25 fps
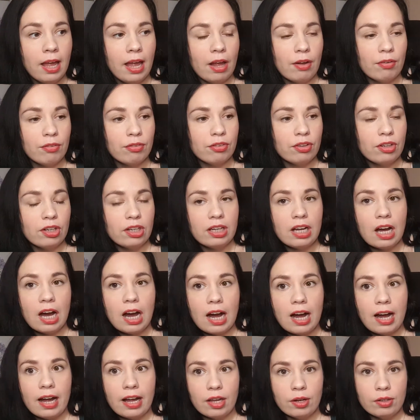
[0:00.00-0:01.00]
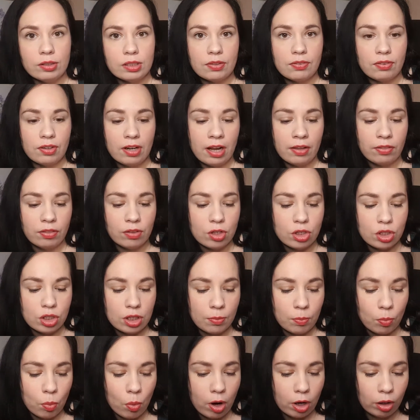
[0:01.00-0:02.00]
Every guy who's ever hit the
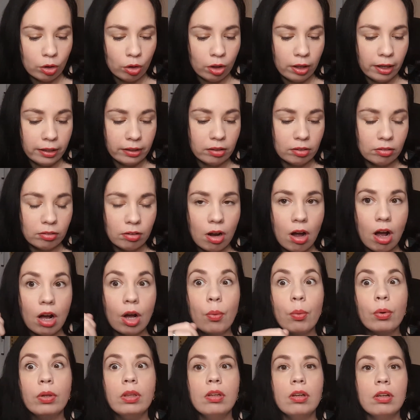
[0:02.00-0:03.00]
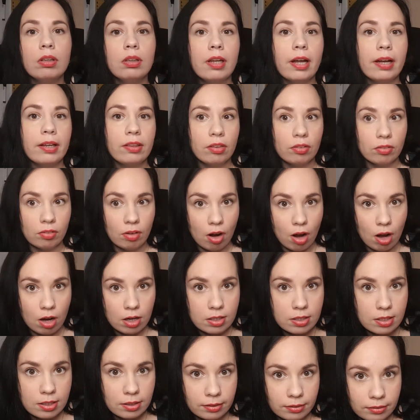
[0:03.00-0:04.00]
gym wanted to look like The Rock would look like The
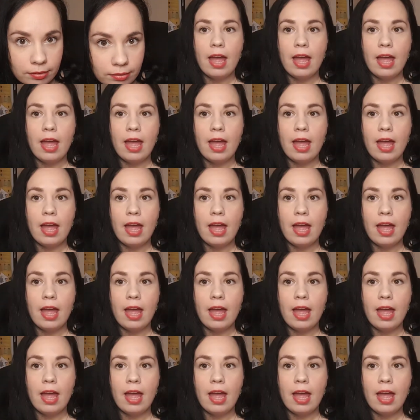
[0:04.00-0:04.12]
Rock.